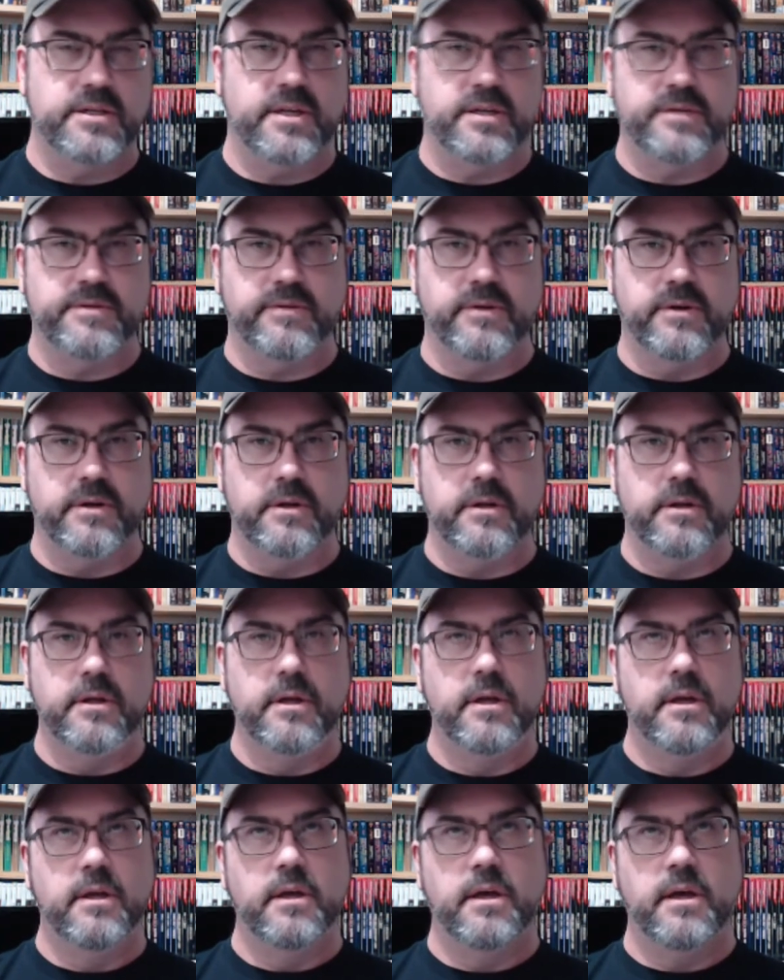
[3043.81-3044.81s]
successful
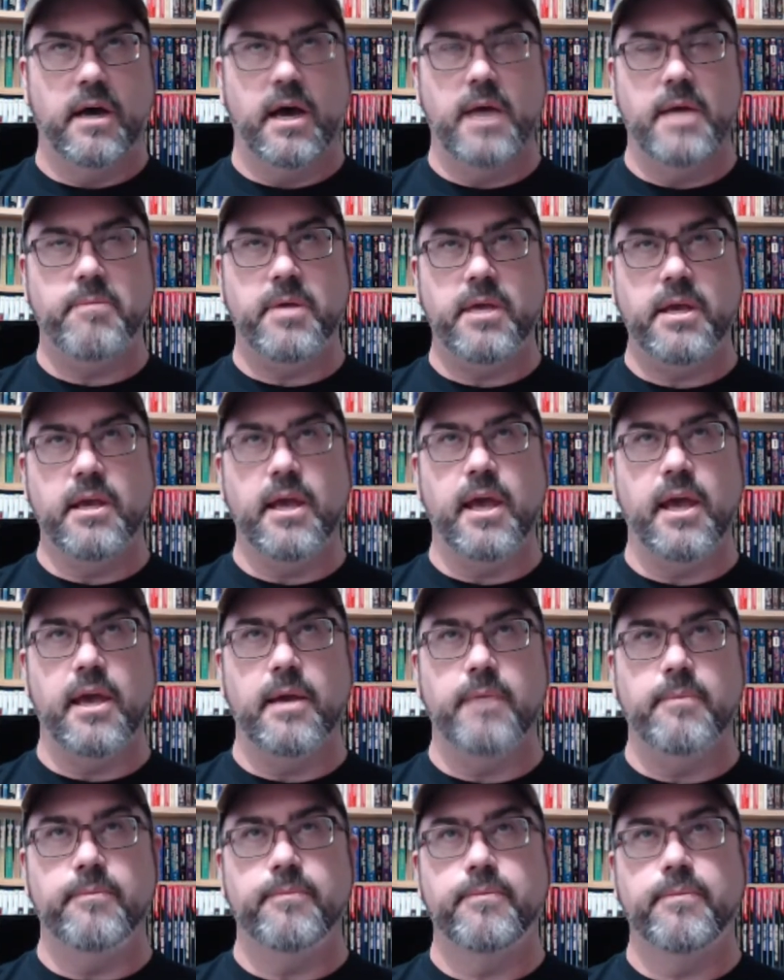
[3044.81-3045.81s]
IP
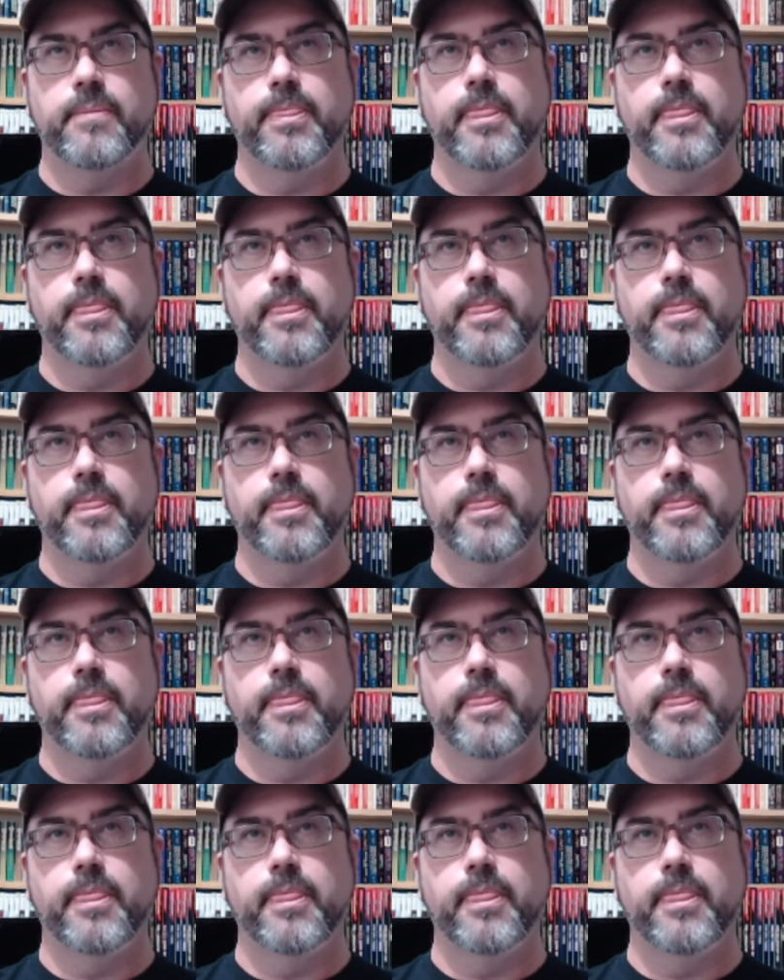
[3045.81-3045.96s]
game